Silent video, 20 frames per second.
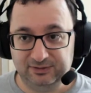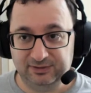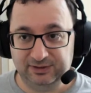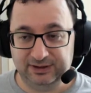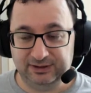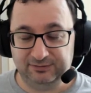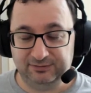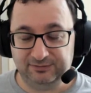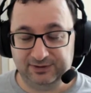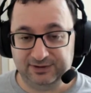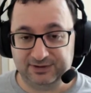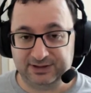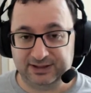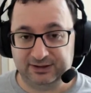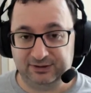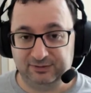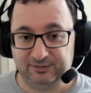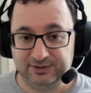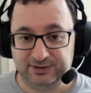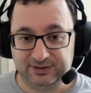it feels
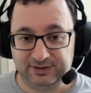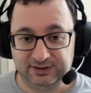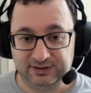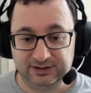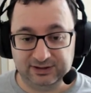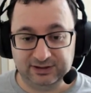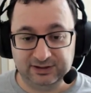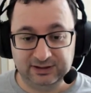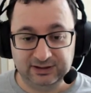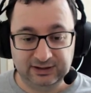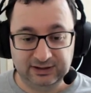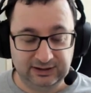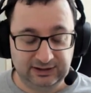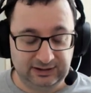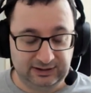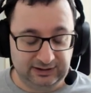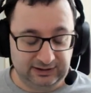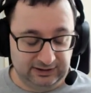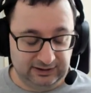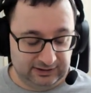like, almost on a
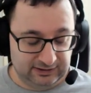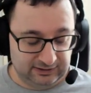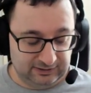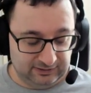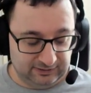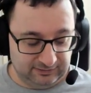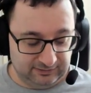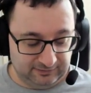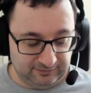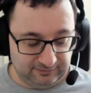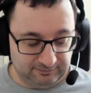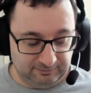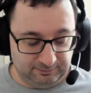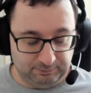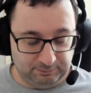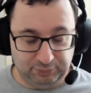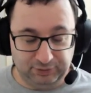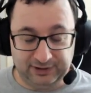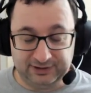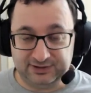
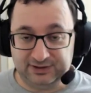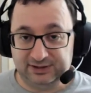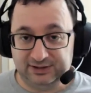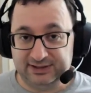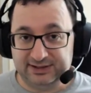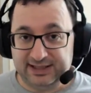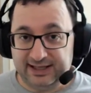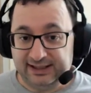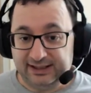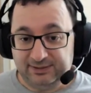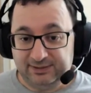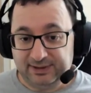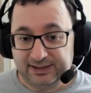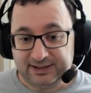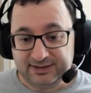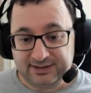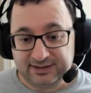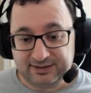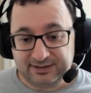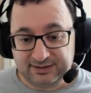practically daily
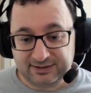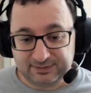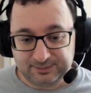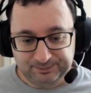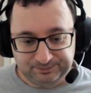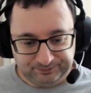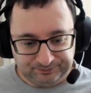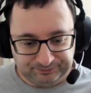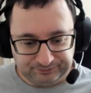basis.